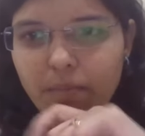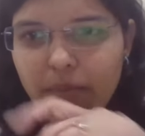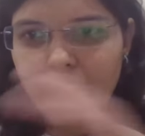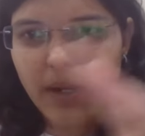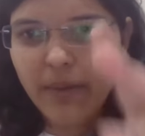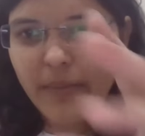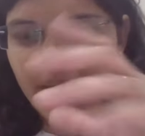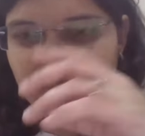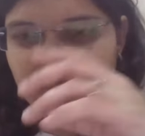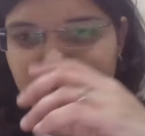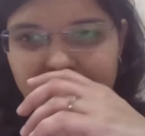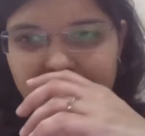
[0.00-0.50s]

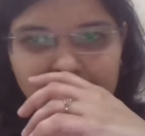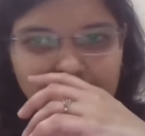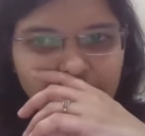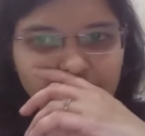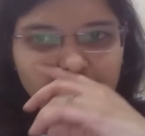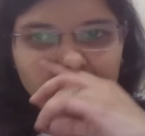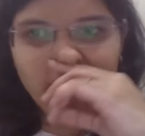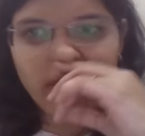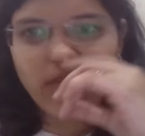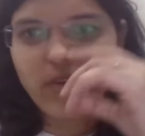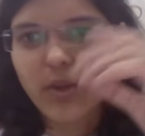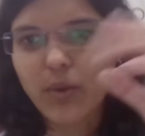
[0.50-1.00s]
it'll be easier
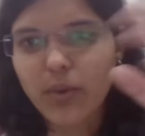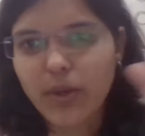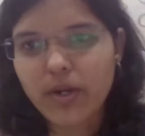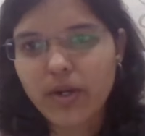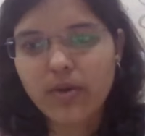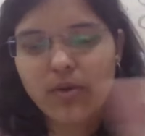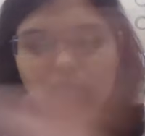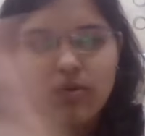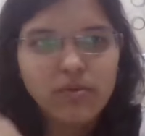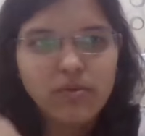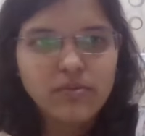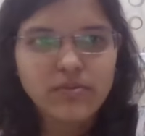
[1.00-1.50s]
for
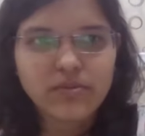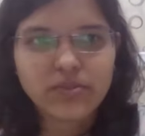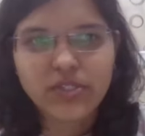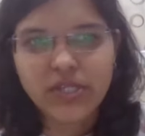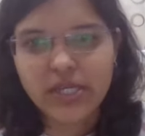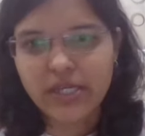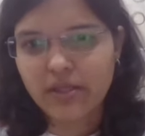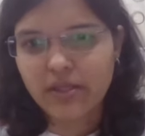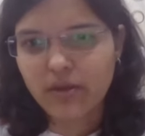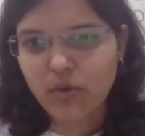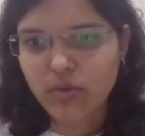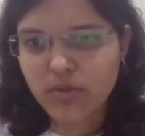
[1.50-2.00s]
everyone to
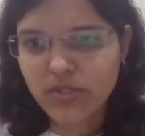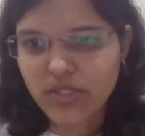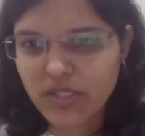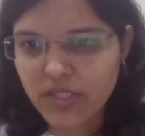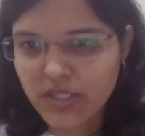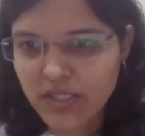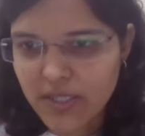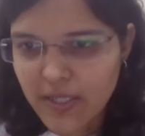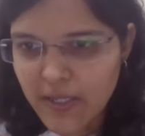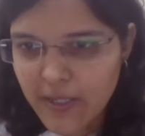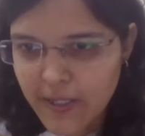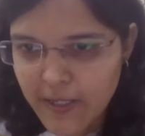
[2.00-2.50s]
check the
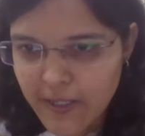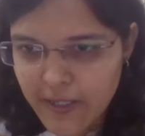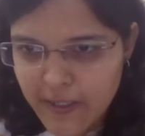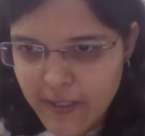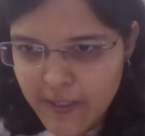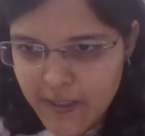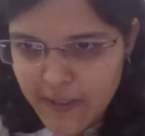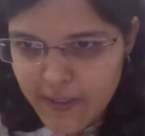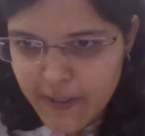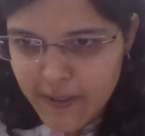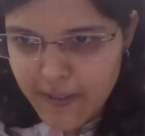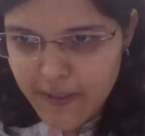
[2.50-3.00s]
courses.
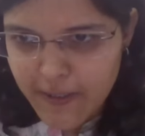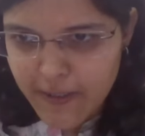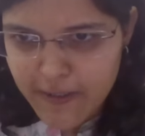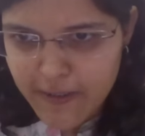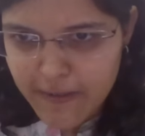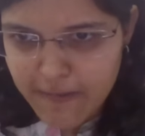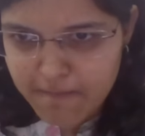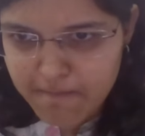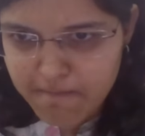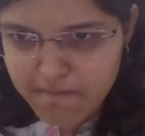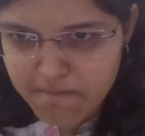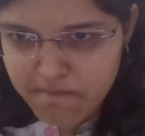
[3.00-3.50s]
Oh,